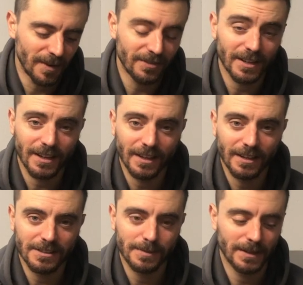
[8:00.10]
perfect
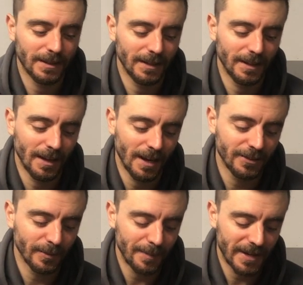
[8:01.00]
English, but I
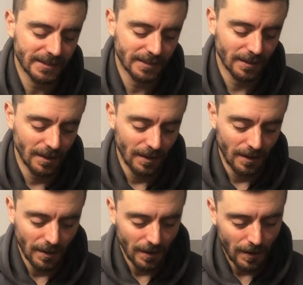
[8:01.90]
do my best.
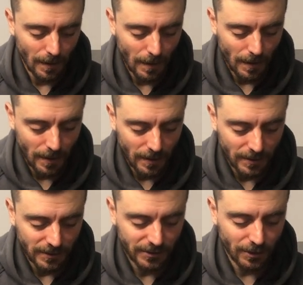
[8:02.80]

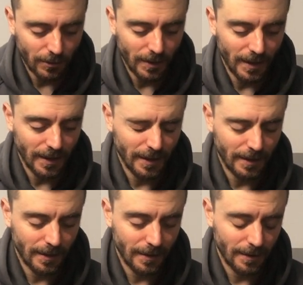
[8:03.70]
So
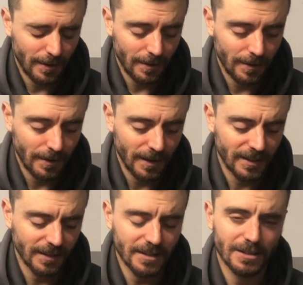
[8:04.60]
I
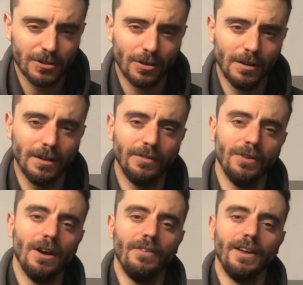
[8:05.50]
think this is all. If
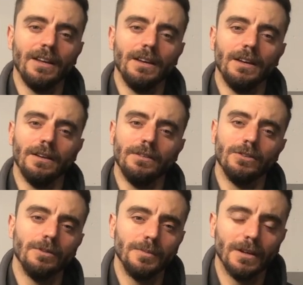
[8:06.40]
you have any
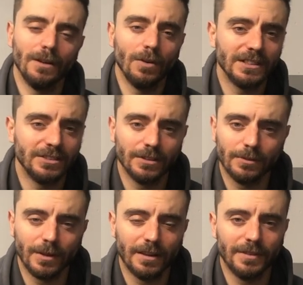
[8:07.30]
doubt,
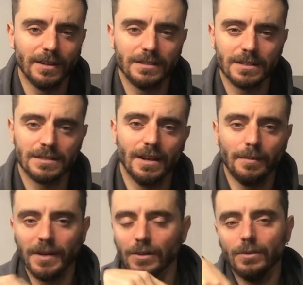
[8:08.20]
question, whatever, just let
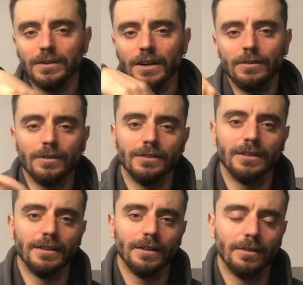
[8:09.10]
me know down on
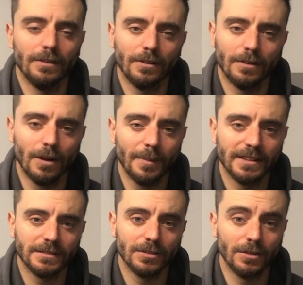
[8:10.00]
the
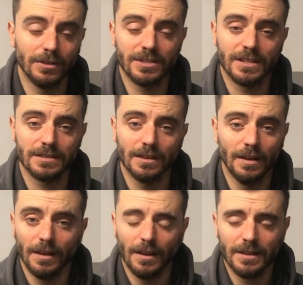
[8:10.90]
comments, or just
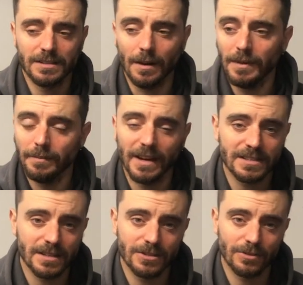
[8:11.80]
send me a
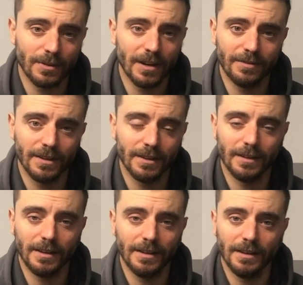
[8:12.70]
message or whatever in
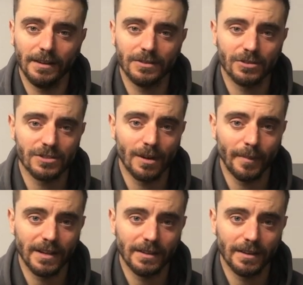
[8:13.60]
any social
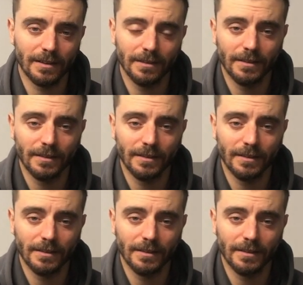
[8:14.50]
media